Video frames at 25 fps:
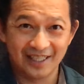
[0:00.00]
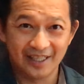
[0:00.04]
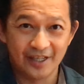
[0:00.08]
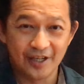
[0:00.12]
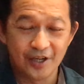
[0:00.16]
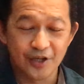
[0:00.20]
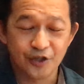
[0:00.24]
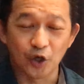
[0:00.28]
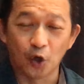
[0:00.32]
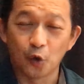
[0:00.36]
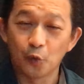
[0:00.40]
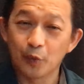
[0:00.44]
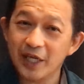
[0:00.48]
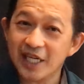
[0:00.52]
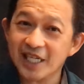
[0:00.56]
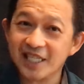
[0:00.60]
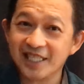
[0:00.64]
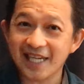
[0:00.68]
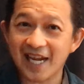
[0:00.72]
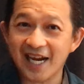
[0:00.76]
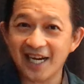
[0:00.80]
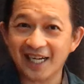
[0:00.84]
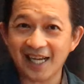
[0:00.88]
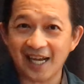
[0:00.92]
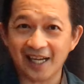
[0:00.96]
So we
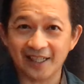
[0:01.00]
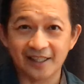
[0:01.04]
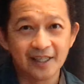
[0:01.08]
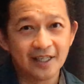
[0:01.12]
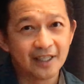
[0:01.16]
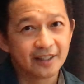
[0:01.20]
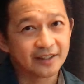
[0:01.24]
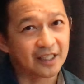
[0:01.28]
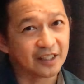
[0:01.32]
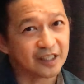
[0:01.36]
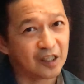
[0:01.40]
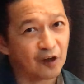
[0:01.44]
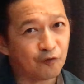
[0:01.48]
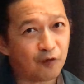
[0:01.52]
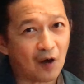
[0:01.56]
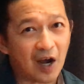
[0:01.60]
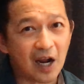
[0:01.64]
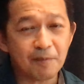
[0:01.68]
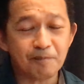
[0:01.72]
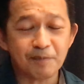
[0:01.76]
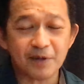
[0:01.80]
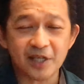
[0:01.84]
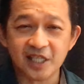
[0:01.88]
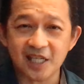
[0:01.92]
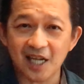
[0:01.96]
say that
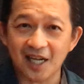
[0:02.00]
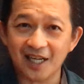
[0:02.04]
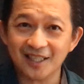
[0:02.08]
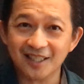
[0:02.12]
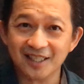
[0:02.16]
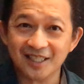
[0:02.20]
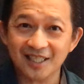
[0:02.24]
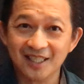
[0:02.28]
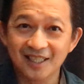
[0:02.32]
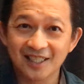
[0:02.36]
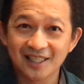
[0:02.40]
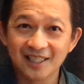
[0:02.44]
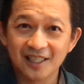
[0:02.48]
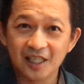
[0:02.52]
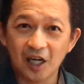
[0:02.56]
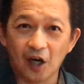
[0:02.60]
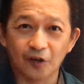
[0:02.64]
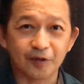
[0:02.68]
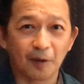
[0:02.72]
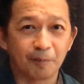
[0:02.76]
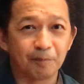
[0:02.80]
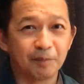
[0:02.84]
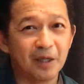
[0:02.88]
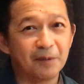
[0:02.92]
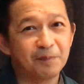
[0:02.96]
35% of the
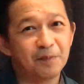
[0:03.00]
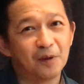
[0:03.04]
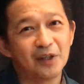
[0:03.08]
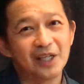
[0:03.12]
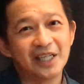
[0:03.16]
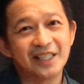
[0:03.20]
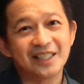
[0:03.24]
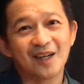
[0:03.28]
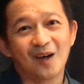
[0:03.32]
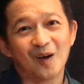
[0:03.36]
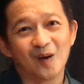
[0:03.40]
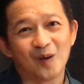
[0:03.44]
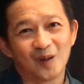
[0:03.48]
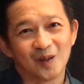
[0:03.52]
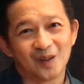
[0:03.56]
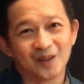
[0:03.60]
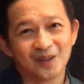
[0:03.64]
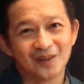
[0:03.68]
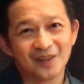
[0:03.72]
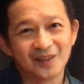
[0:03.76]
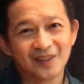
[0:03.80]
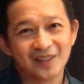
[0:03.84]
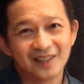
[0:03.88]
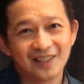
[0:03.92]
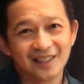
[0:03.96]
people in the hall
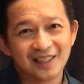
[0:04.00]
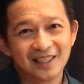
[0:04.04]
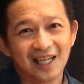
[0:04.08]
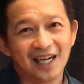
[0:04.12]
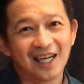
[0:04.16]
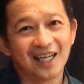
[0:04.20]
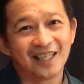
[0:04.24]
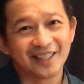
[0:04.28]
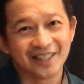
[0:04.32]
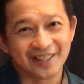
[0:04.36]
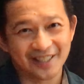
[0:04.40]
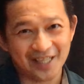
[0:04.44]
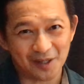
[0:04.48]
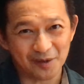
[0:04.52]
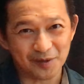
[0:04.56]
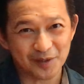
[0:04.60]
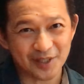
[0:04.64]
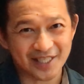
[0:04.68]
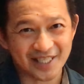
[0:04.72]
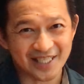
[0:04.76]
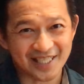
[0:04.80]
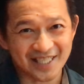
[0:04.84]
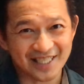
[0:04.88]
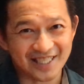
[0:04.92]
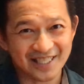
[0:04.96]
are
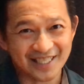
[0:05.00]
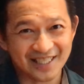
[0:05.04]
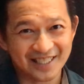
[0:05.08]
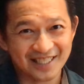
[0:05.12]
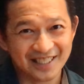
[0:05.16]
adults.